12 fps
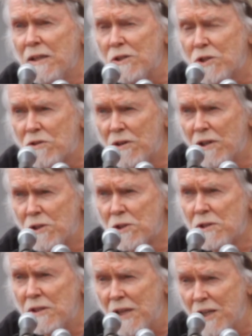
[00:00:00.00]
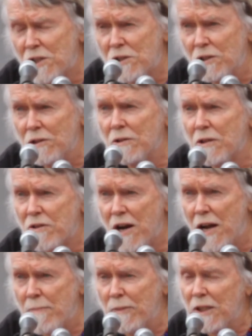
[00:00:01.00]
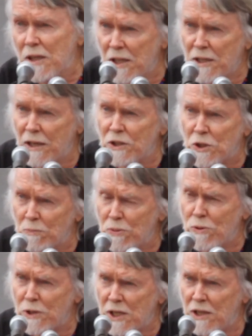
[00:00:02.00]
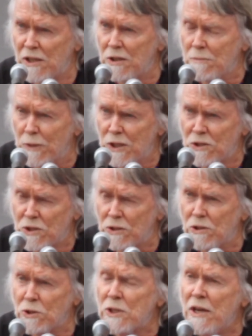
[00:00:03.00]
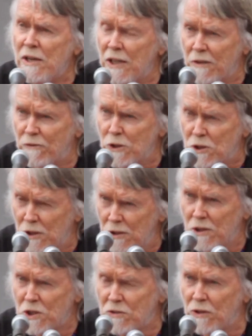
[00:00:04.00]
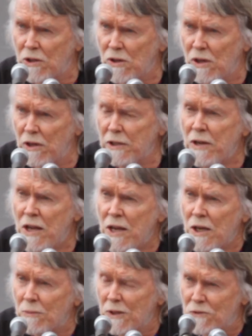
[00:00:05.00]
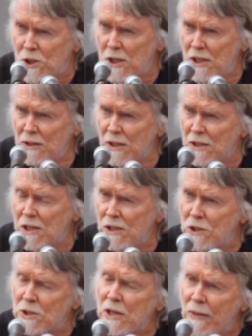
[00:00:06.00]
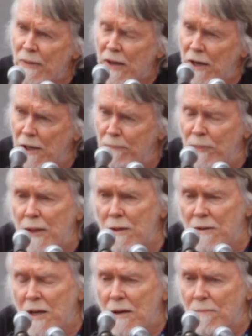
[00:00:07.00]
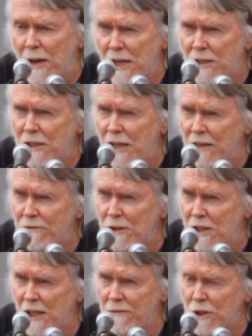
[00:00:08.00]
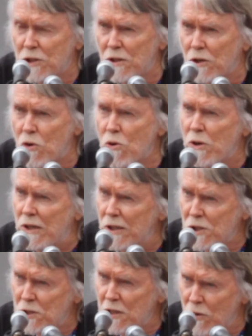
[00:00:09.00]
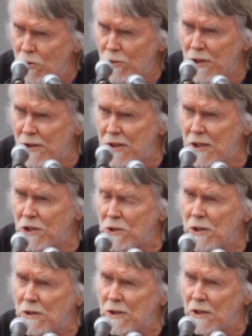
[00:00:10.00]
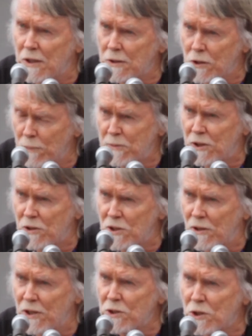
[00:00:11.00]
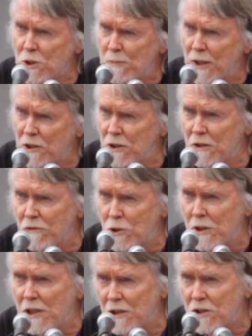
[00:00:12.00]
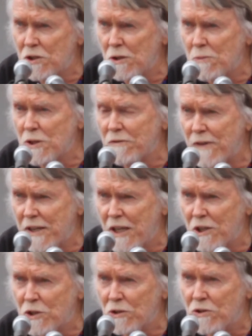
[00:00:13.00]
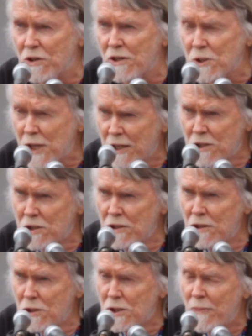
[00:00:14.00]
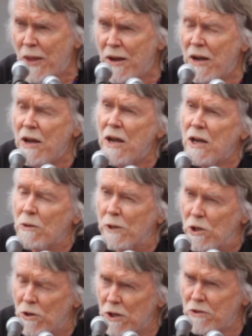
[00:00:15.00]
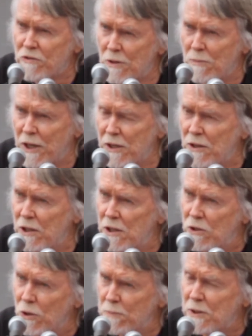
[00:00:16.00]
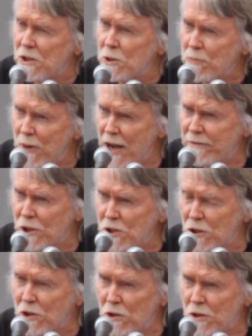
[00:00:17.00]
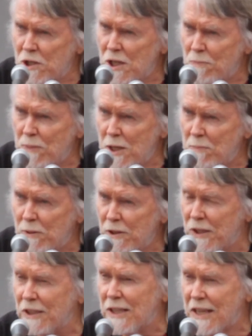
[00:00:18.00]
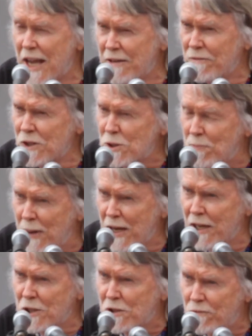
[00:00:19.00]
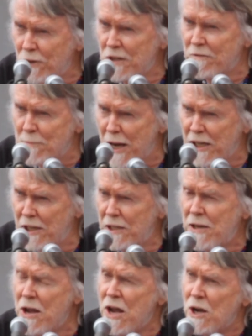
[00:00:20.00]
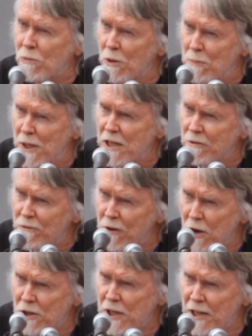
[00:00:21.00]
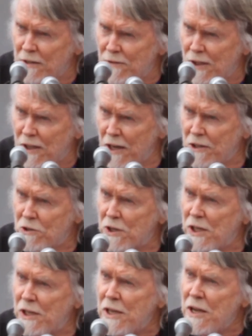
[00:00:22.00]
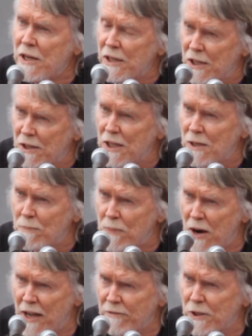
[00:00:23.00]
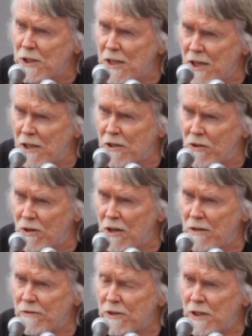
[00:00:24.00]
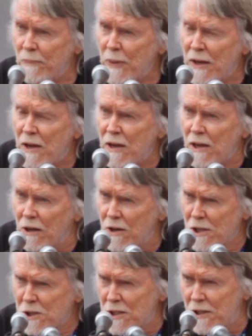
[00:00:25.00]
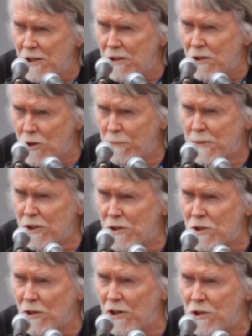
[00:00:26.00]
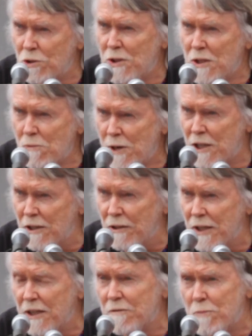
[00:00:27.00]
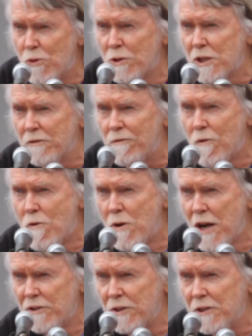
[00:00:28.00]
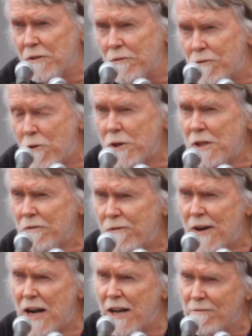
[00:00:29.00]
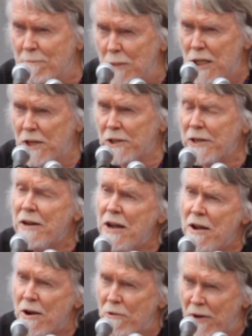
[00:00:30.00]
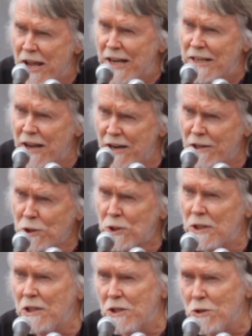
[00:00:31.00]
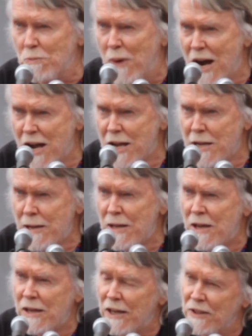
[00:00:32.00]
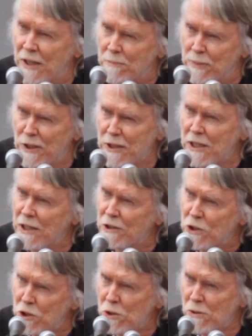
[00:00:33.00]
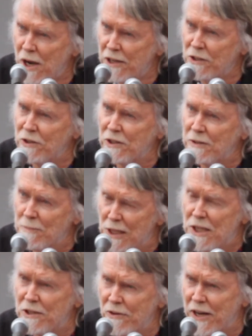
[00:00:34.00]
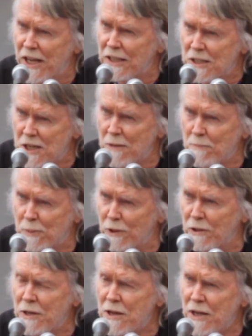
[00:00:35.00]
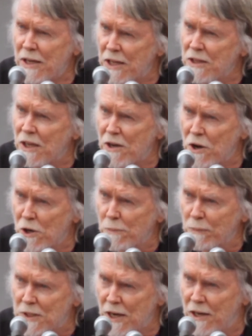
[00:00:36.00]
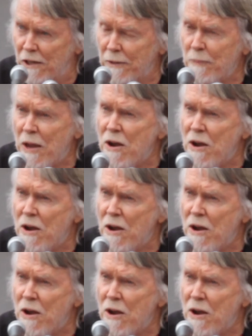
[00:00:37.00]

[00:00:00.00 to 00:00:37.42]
is transnational crime. Again, I support here the minister's efforts in this regard. We've seen that he's um, made an affidavit to the court listing all the things that the Guptas are suspected of doing in terms of financial transactions. We heard from one of the Gupta's private security people that canvas bags full of money were being flown out of the country in their private aircraft. Lastly, the Guptas are doing well. They have bought a 445 million rand house in Dubai and they're building a 200 million rand temple in their hometown.